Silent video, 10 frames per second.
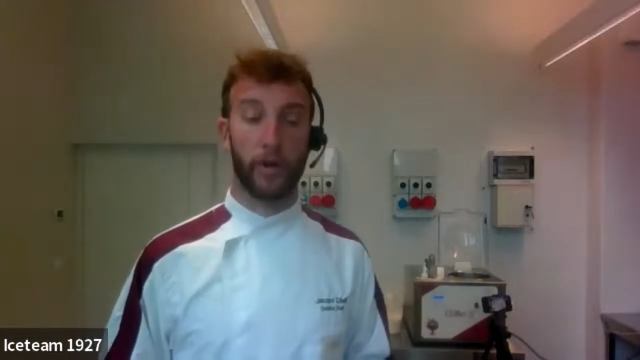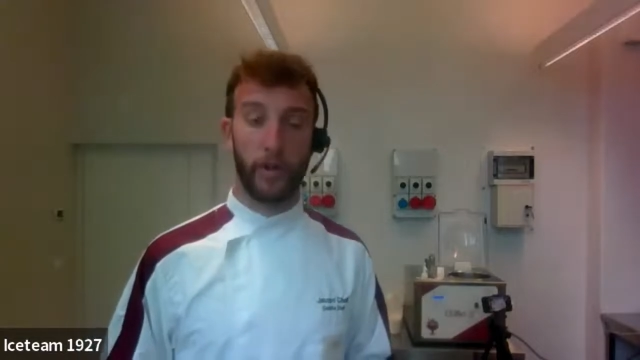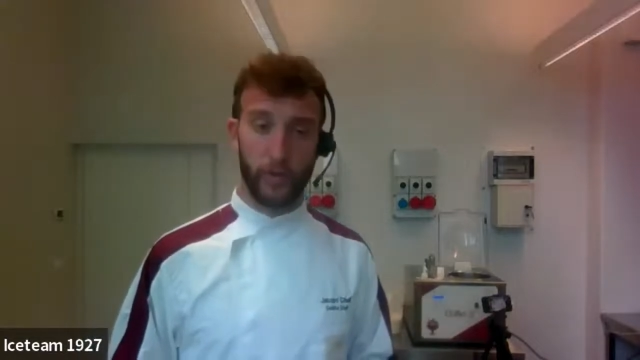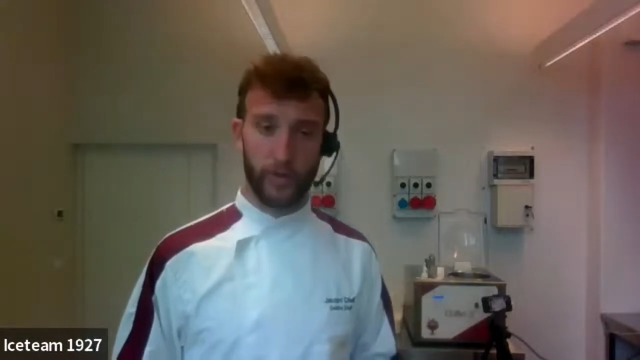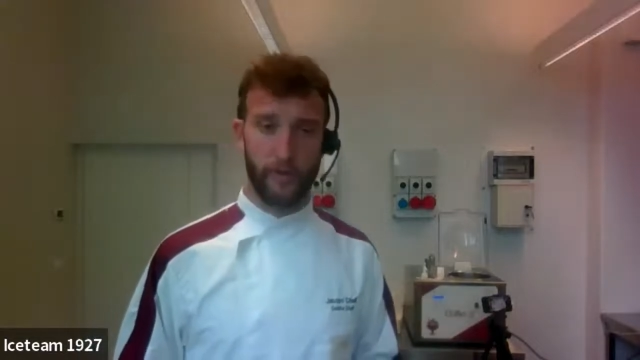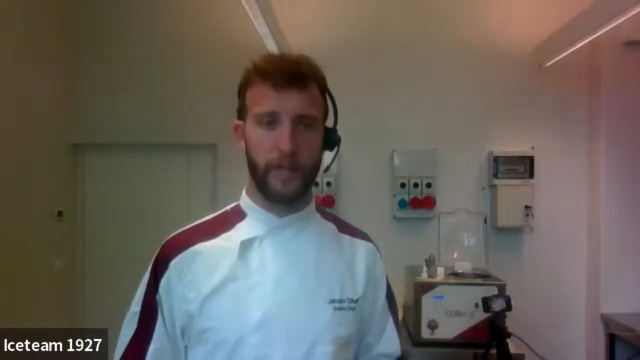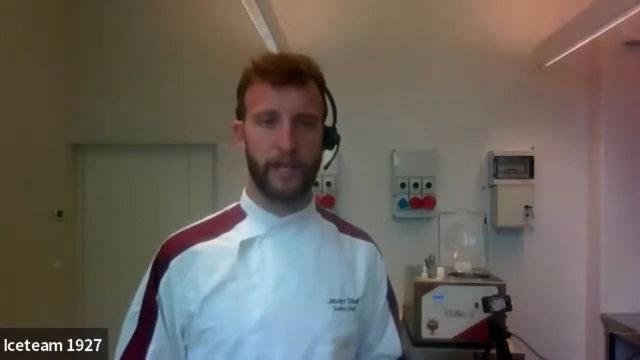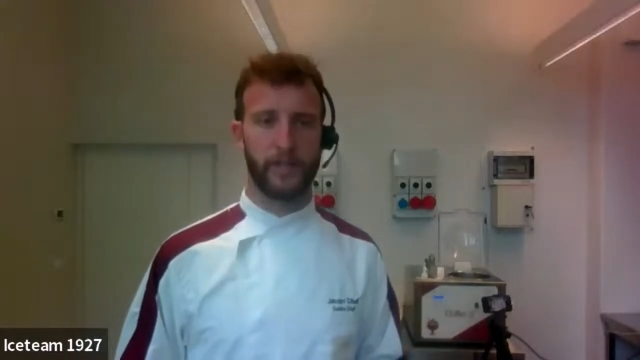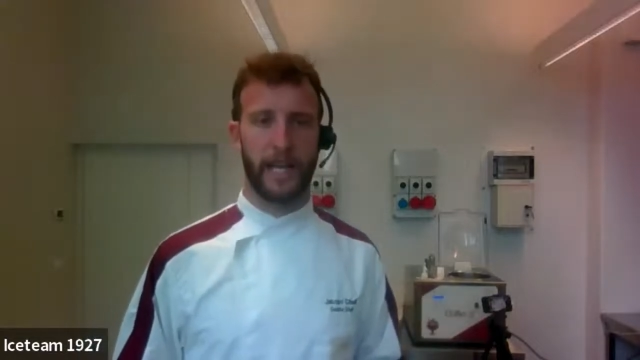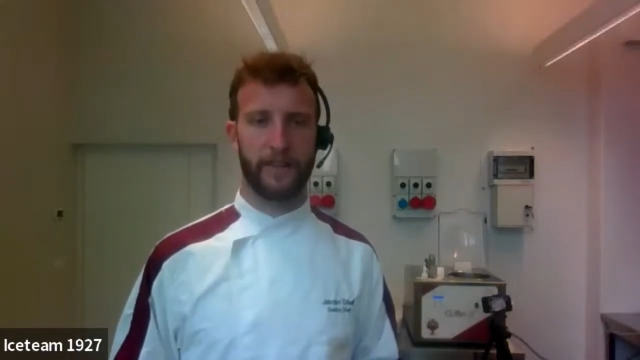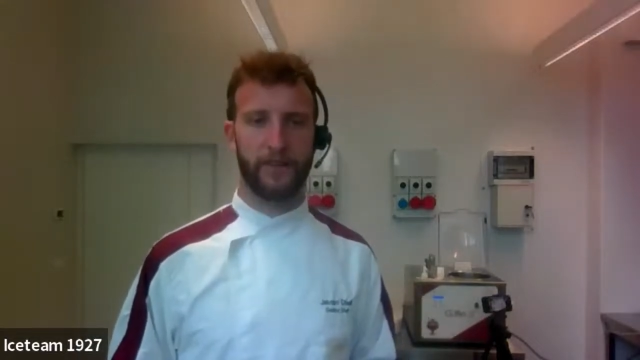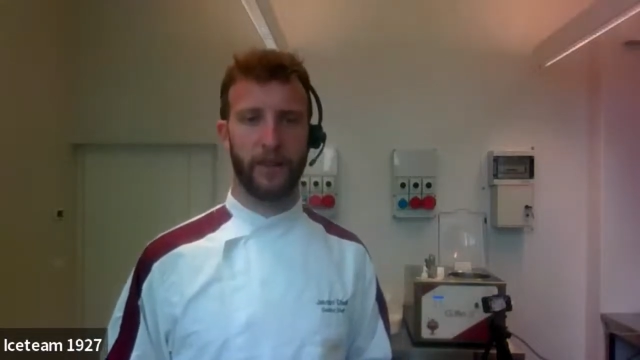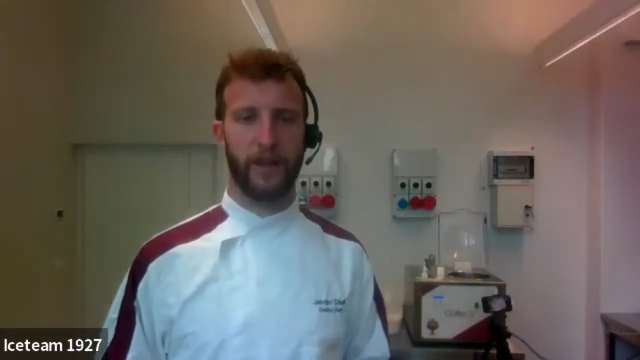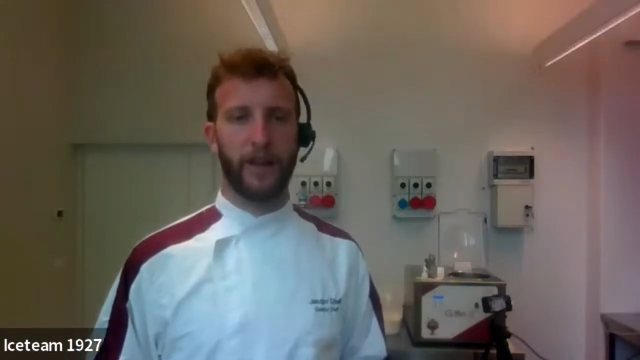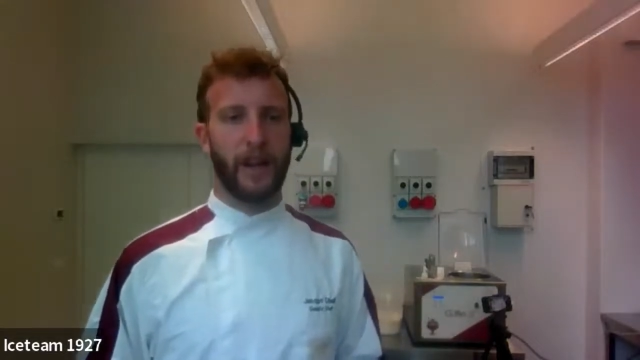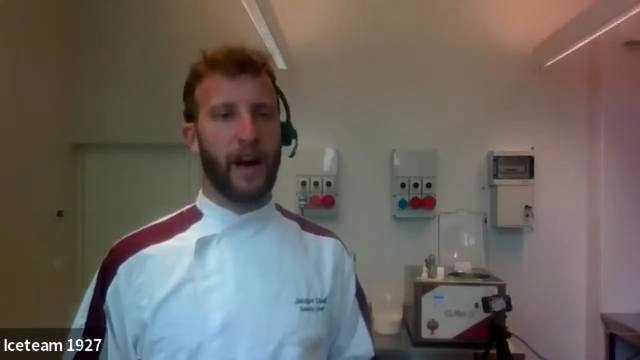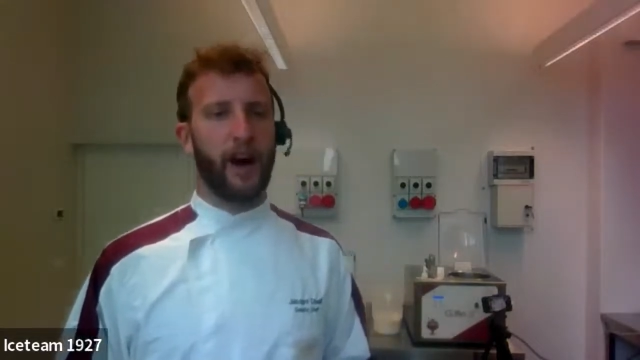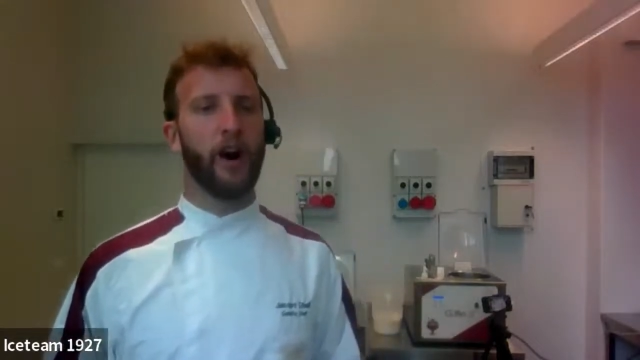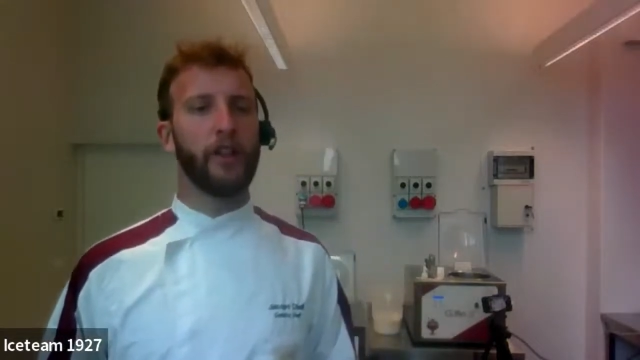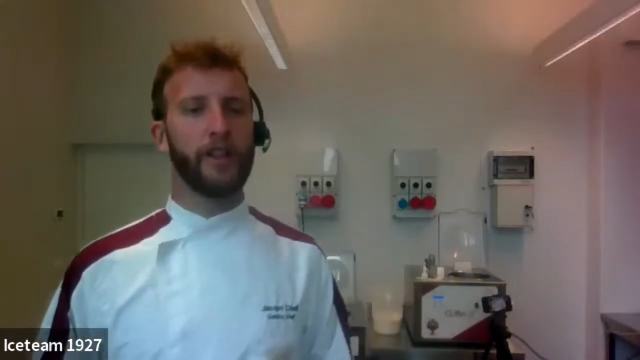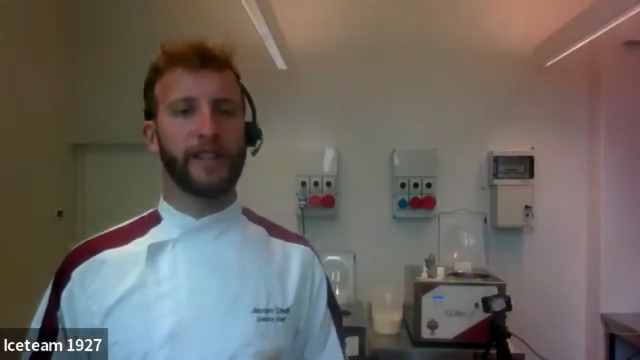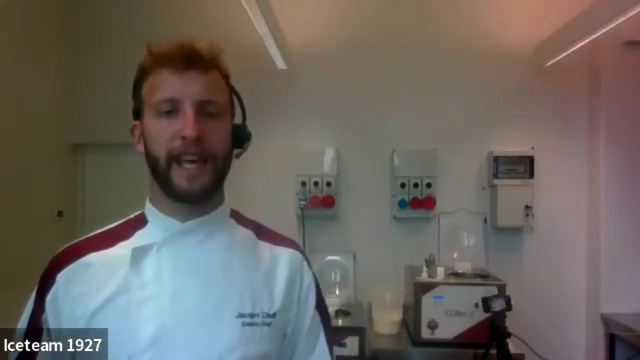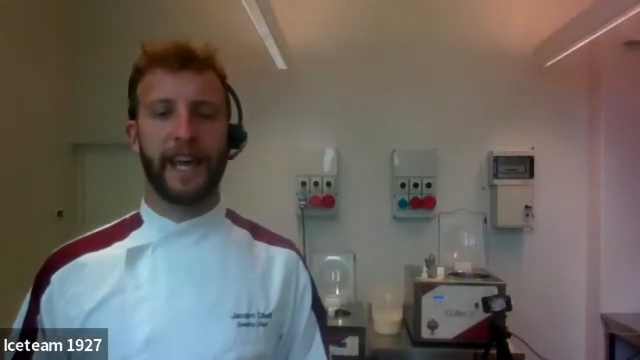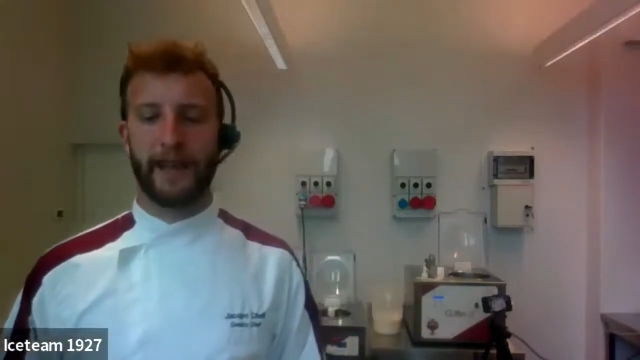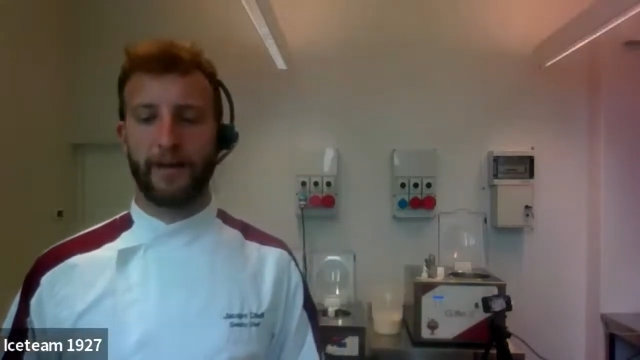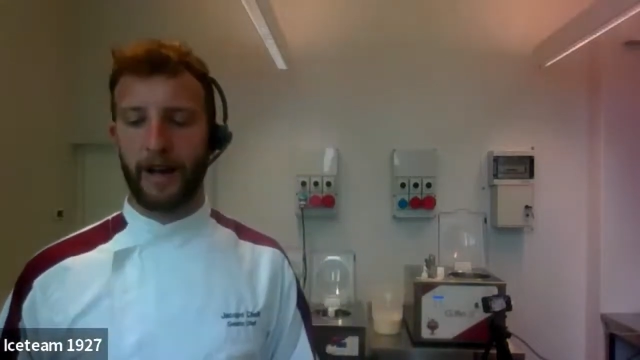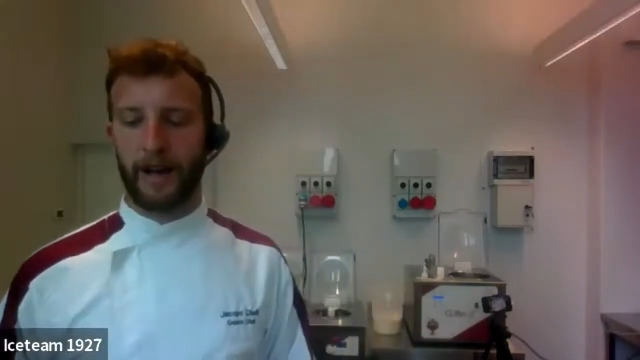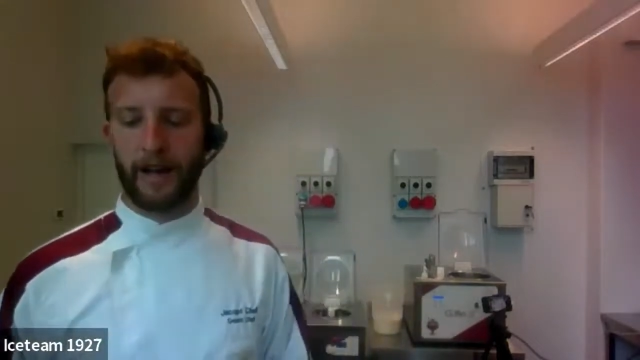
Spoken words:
produce that gelato. On the same